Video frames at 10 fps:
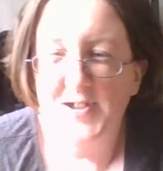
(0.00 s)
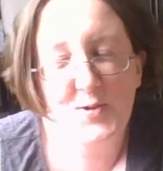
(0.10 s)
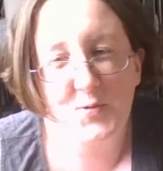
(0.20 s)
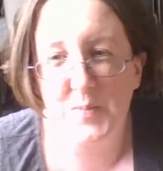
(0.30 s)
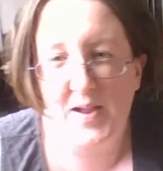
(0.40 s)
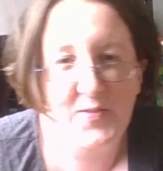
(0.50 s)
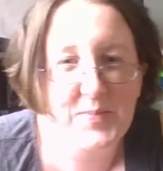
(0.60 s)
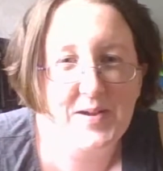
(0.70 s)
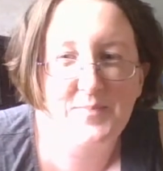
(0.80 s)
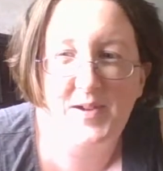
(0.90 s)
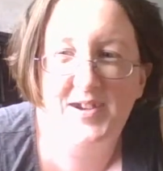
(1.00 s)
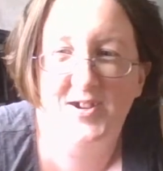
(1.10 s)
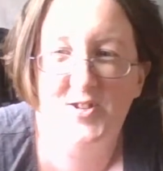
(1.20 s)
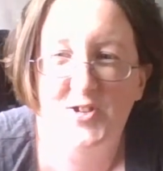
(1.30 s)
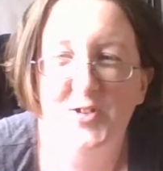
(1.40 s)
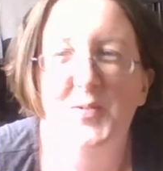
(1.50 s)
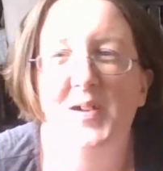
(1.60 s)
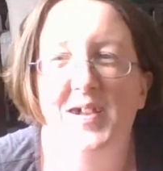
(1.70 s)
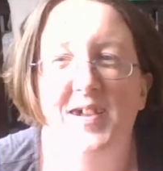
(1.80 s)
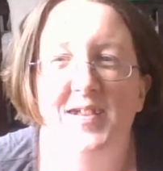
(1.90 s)
who is my other mom, on here too.
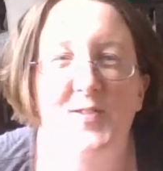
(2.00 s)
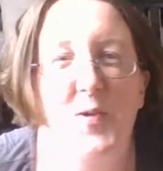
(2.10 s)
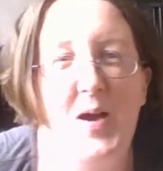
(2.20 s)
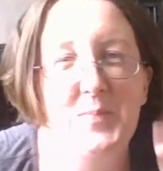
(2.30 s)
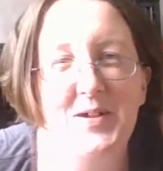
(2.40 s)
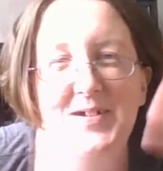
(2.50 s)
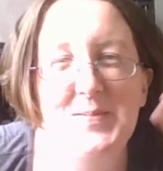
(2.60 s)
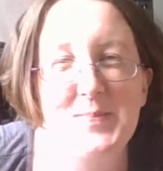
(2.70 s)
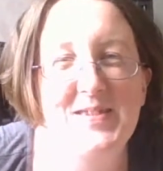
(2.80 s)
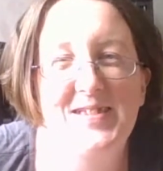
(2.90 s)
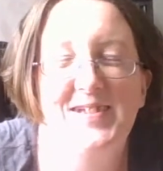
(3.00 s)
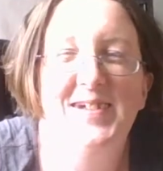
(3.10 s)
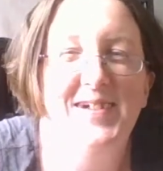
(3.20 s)
So hi, moms.